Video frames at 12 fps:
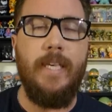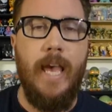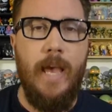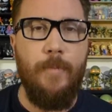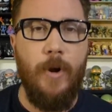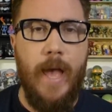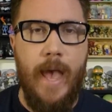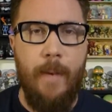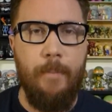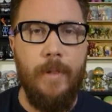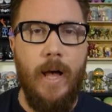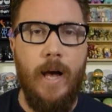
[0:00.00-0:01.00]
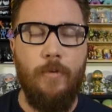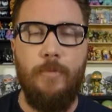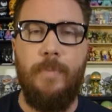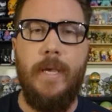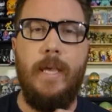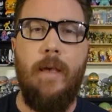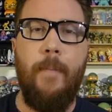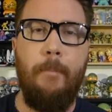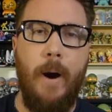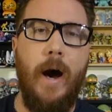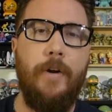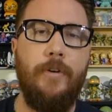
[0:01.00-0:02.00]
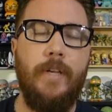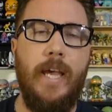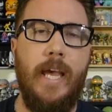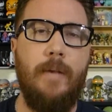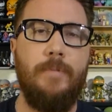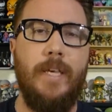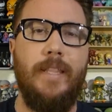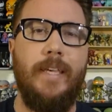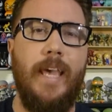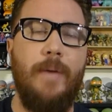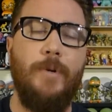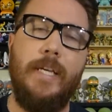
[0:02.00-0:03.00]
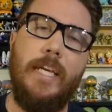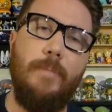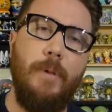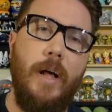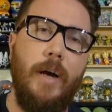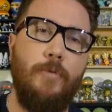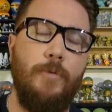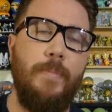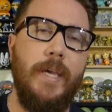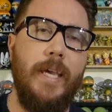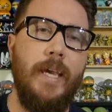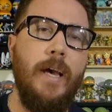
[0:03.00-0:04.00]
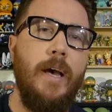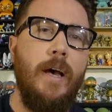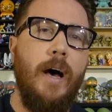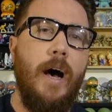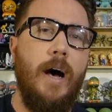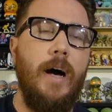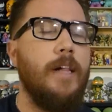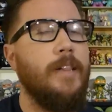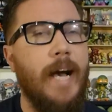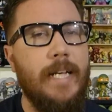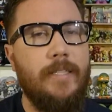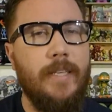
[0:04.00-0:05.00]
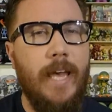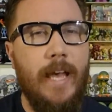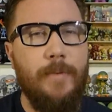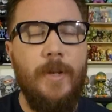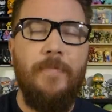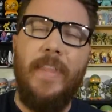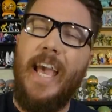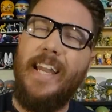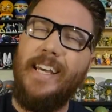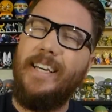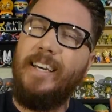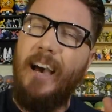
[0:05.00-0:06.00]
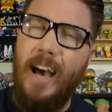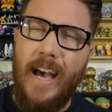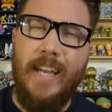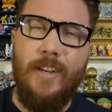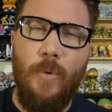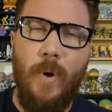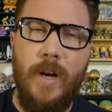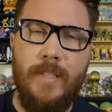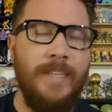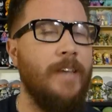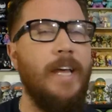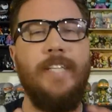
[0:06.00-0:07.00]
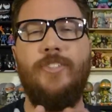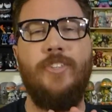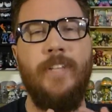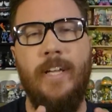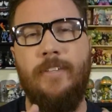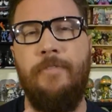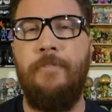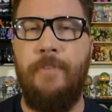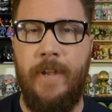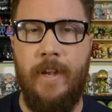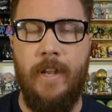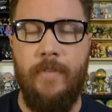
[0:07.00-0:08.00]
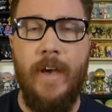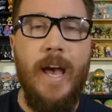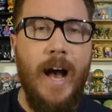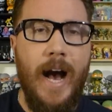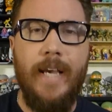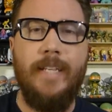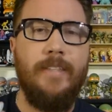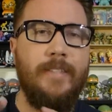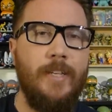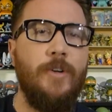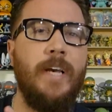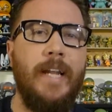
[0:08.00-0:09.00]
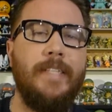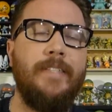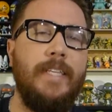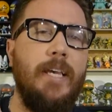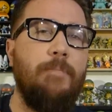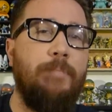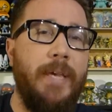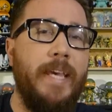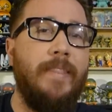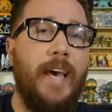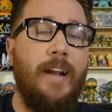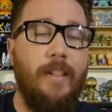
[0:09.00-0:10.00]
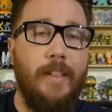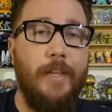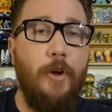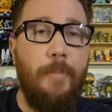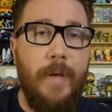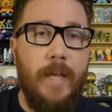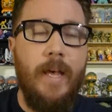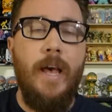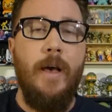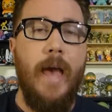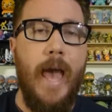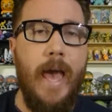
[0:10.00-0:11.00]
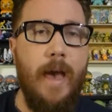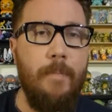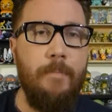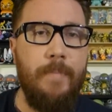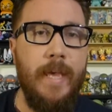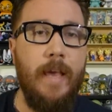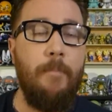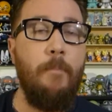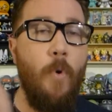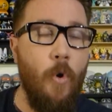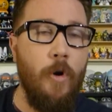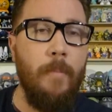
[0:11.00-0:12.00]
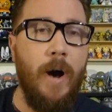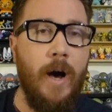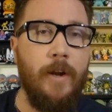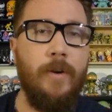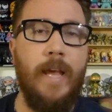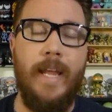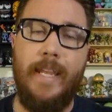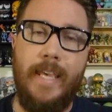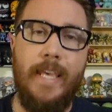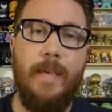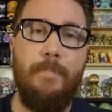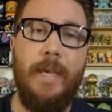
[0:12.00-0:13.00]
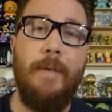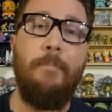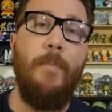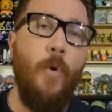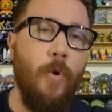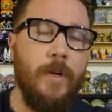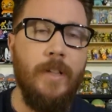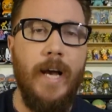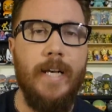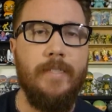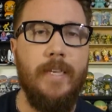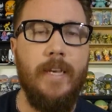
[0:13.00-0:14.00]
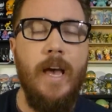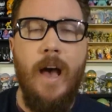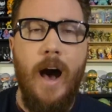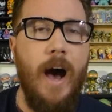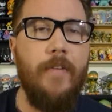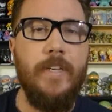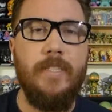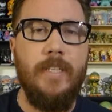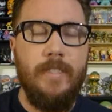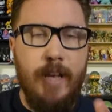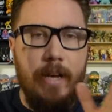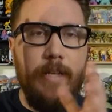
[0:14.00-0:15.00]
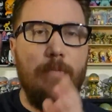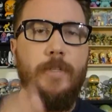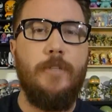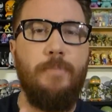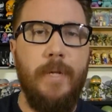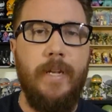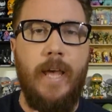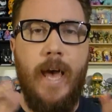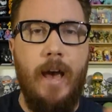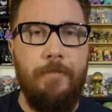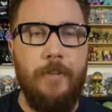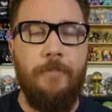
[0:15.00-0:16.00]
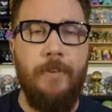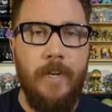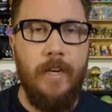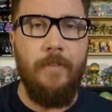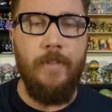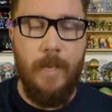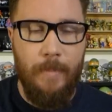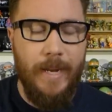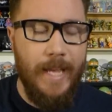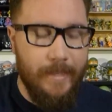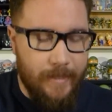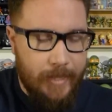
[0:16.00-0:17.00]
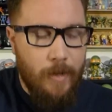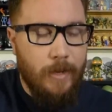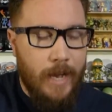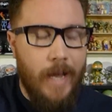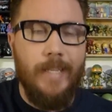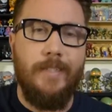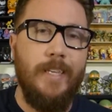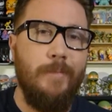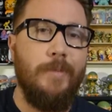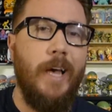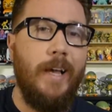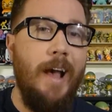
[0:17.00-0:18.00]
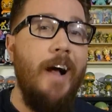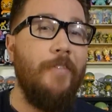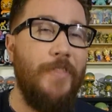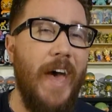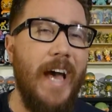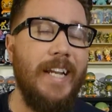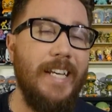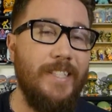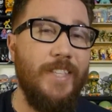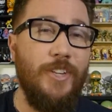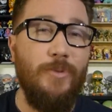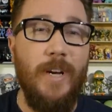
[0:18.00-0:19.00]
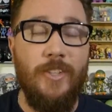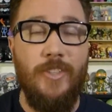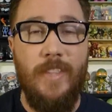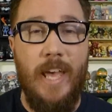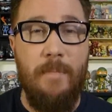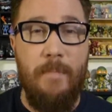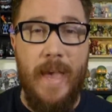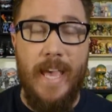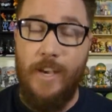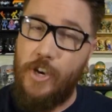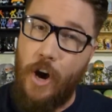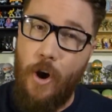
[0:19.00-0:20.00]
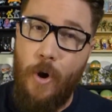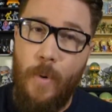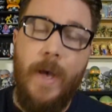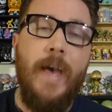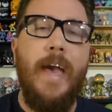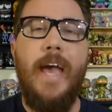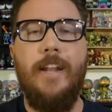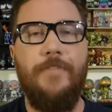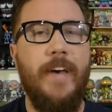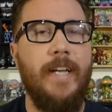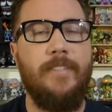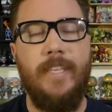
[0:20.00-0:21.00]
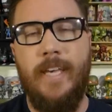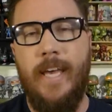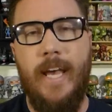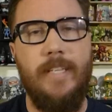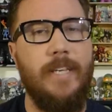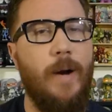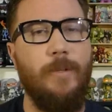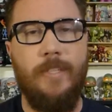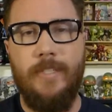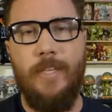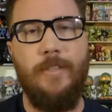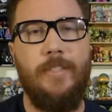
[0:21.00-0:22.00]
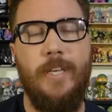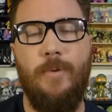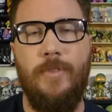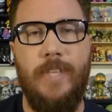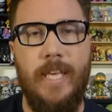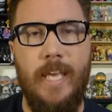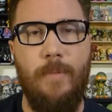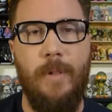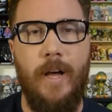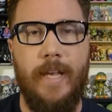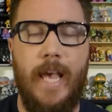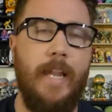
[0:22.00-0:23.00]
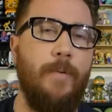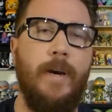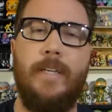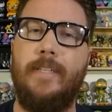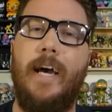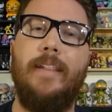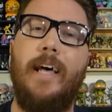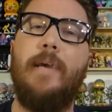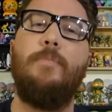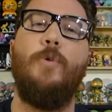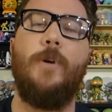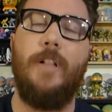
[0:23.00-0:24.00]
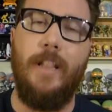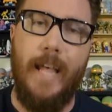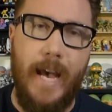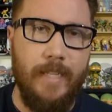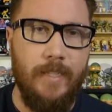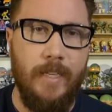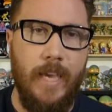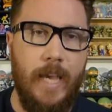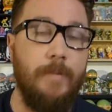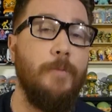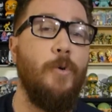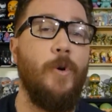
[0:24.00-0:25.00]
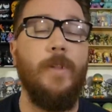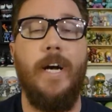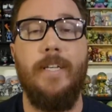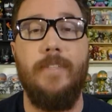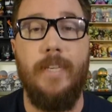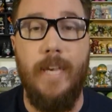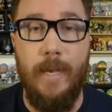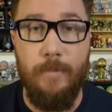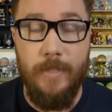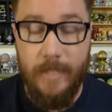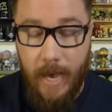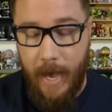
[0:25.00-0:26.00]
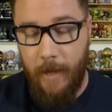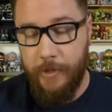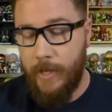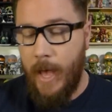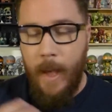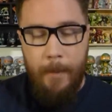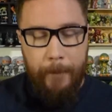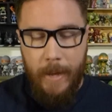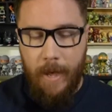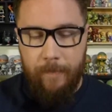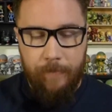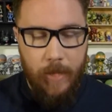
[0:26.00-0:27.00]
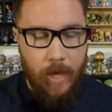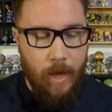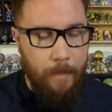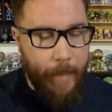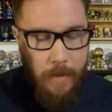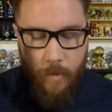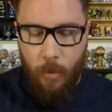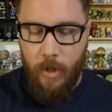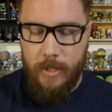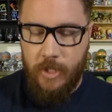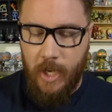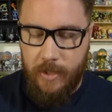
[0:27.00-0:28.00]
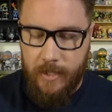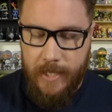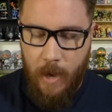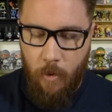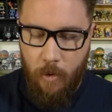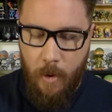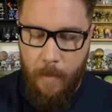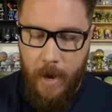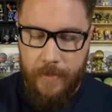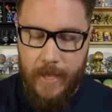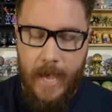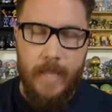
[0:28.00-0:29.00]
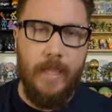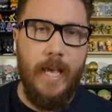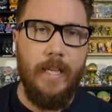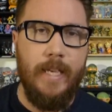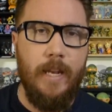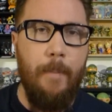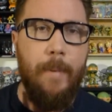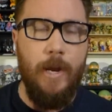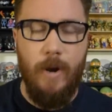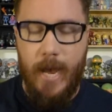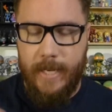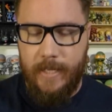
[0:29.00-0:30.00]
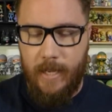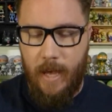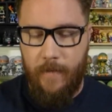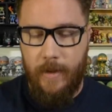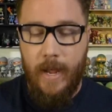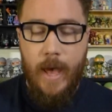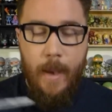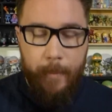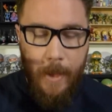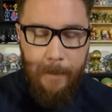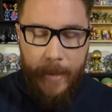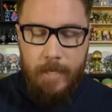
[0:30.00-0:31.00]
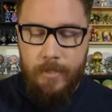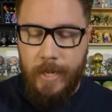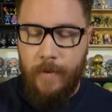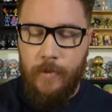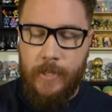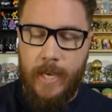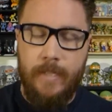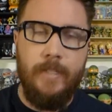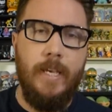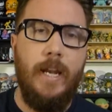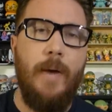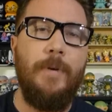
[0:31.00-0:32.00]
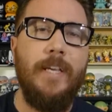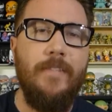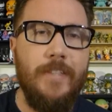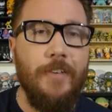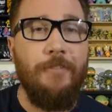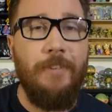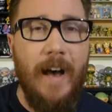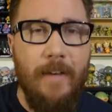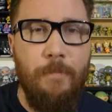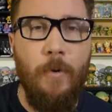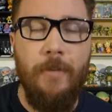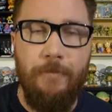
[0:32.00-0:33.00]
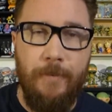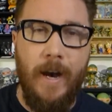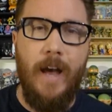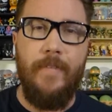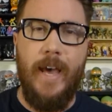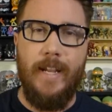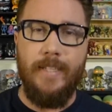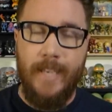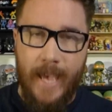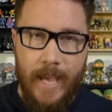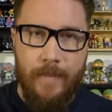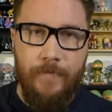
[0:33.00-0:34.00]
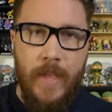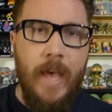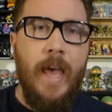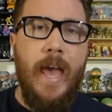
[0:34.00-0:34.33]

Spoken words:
Gamer M block would be modern games and the Gamer E block would be classic games. And it kind of was, it's just not definitive. I can still kind of see it being that a little bit, M being more modern and E being more classic. Obviously it's not going to be split in half definitively, but it still kind of seems like that is the direction they may go. And if that's the case, I would still stick with the E block anyway, because I like more classic games and more classic game styles. But maybe we'll check this out one more month and then get a better idea of it. But based on everything I said, I'm going to give this a 5.5 out of 10.